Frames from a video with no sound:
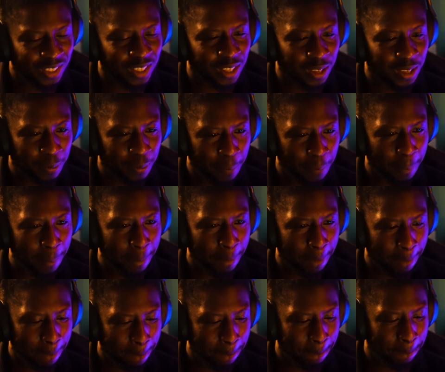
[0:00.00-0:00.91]
to
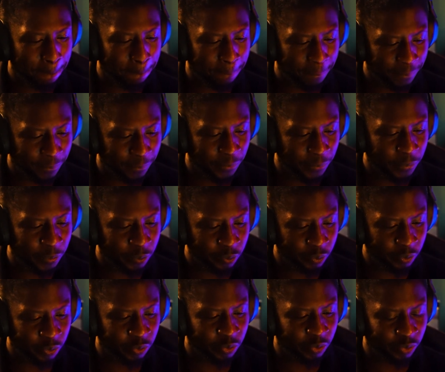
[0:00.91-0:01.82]
agree that we
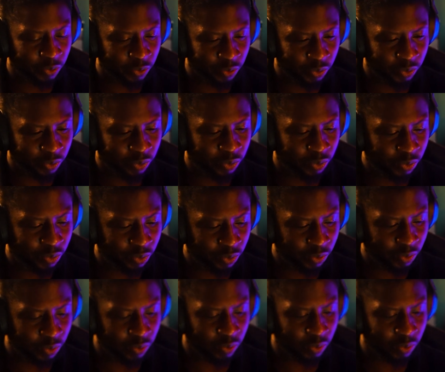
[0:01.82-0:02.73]

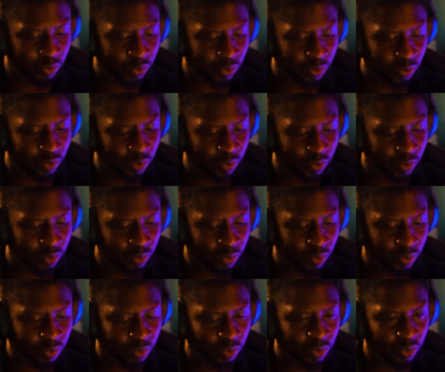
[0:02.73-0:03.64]
will keep
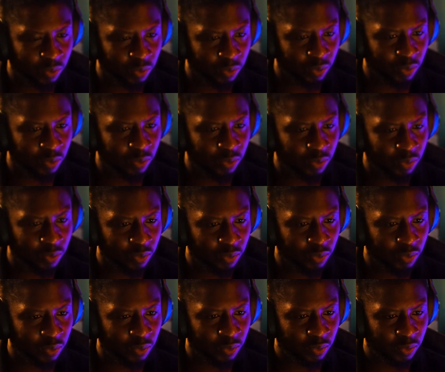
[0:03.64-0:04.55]
the volume
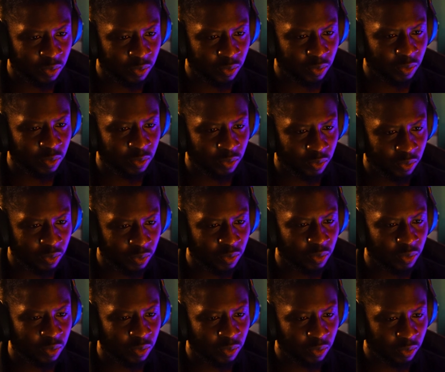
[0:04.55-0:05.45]

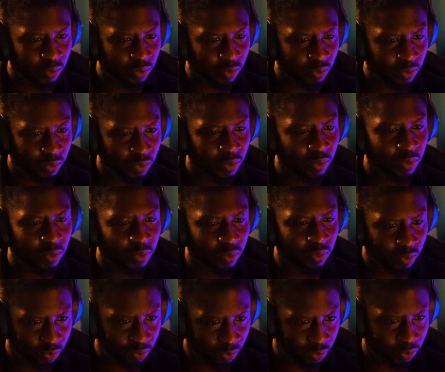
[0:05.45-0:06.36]
lower,
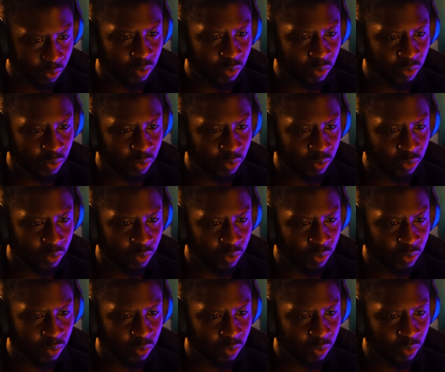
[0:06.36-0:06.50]
and we